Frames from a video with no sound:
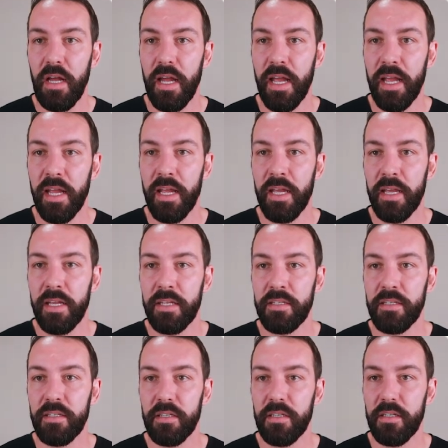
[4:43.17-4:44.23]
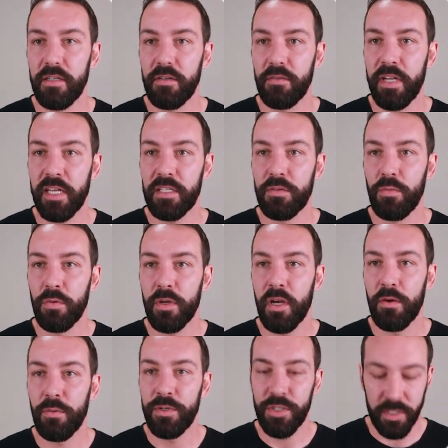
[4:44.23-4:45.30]
And next we'll
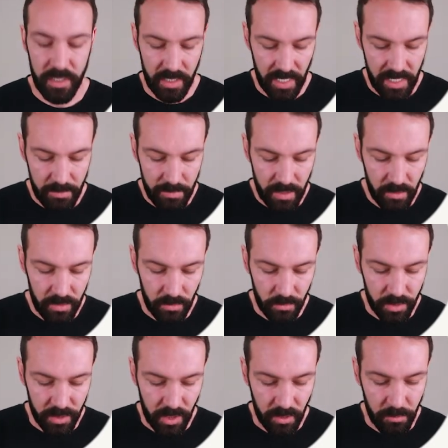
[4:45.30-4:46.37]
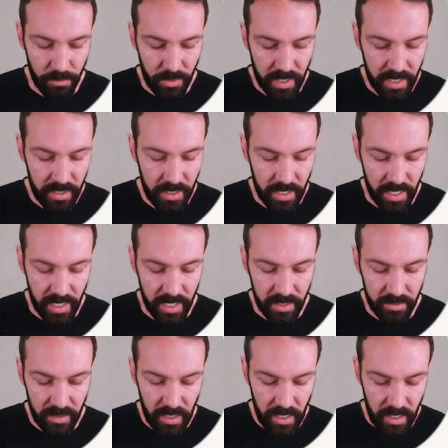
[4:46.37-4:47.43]
go with just email. So we'll just go
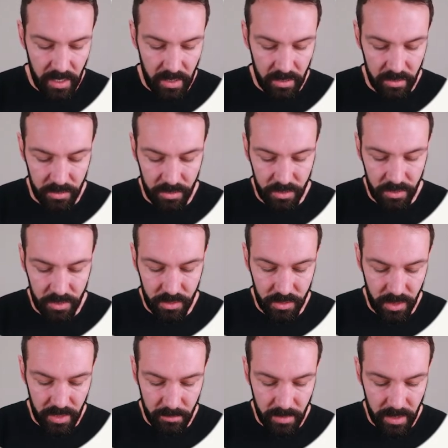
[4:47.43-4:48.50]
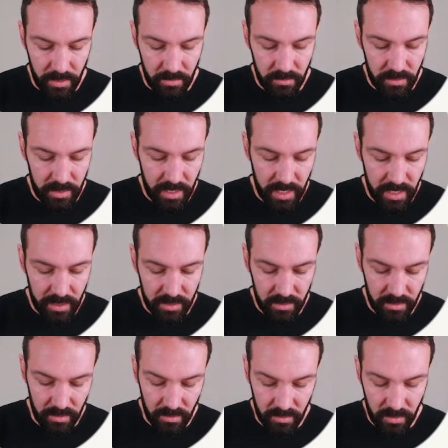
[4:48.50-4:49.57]

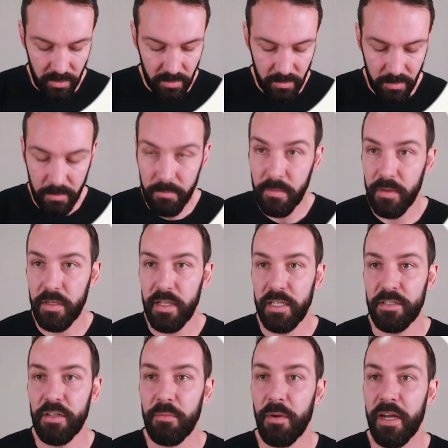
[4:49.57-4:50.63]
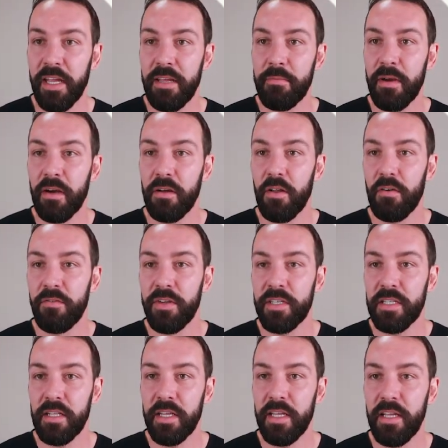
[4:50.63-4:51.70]
bren@gmailtest.com. That's not my email,
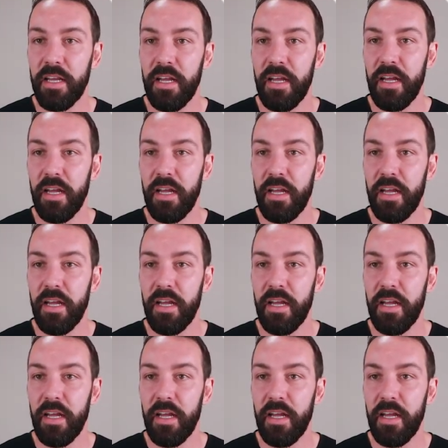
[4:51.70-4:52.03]
obviously.